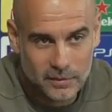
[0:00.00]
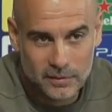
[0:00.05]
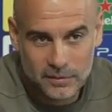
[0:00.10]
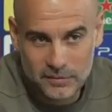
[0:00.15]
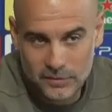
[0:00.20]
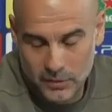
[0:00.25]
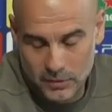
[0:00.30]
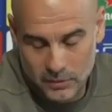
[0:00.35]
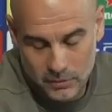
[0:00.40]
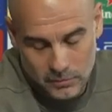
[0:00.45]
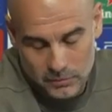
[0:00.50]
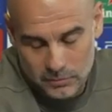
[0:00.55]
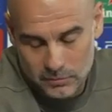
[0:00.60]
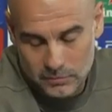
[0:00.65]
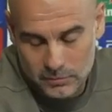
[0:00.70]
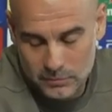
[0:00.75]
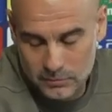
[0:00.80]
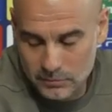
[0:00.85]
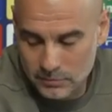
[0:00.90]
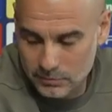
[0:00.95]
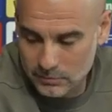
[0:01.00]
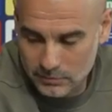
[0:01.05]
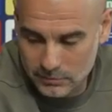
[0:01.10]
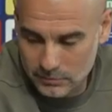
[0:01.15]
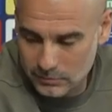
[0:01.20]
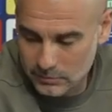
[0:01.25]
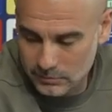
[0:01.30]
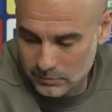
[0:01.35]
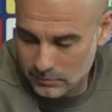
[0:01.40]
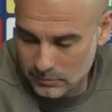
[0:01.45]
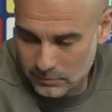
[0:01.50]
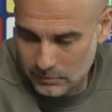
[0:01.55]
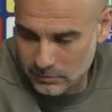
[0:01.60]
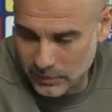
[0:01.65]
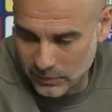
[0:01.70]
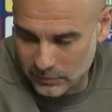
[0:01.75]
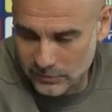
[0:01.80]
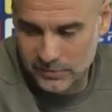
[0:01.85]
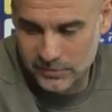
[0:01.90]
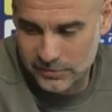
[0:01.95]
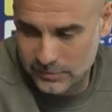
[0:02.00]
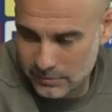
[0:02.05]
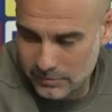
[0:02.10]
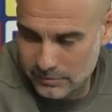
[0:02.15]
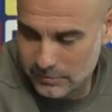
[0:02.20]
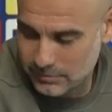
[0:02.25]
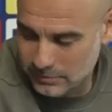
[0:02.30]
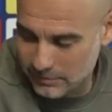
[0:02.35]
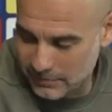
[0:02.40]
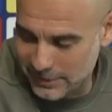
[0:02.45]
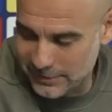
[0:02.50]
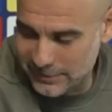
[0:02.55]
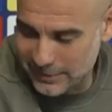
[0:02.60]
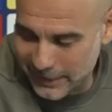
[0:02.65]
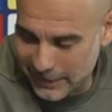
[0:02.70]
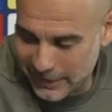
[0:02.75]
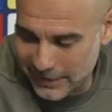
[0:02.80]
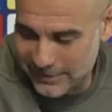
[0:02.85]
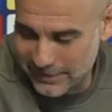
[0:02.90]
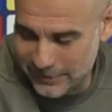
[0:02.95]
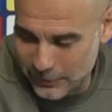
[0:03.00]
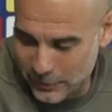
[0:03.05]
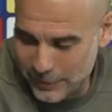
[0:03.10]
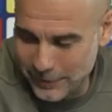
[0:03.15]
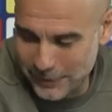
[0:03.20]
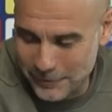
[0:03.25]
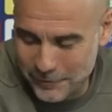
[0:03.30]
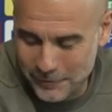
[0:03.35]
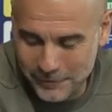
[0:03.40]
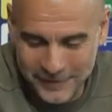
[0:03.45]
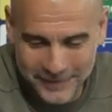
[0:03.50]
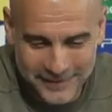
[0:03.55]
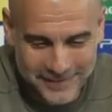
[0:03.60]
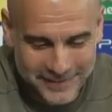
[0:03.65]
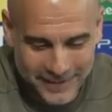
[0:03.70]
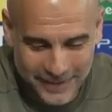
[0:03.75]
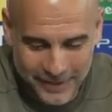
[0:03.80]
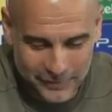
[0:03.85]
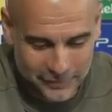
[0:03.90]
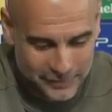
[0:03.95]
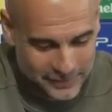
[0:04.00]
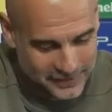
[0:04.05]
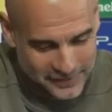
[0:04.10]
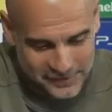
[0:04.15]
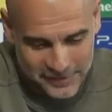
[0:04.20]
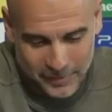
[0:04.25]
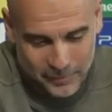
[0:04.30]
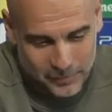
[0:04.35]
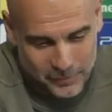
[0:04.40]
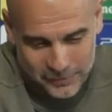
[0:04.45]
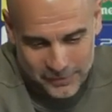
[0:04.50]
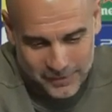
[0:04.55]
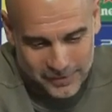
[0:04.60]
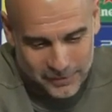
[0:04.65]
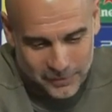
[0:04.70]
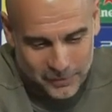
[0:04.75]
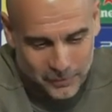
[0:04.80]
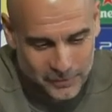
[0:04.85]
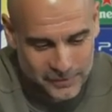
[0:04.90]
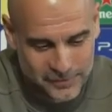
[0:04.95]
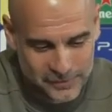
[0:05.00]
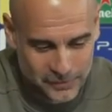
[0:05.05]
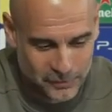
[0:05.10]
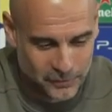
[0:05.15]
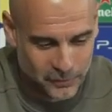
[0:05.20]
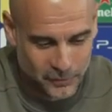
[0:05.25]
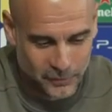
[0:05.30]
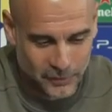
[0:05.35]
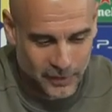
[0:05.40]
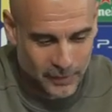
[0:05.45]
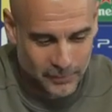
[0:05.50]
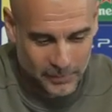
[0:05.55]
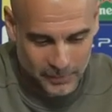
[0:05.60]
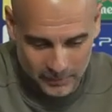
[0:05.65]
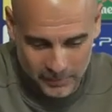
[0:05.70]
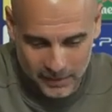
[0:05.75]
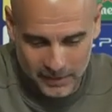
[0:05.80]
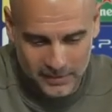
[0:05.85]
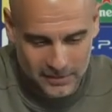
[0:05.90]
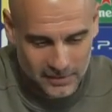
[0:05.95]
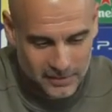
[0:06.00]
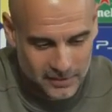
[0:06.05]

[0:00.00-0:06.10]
So, because this league is really, really tough, and the Champions League always, you know, happen. But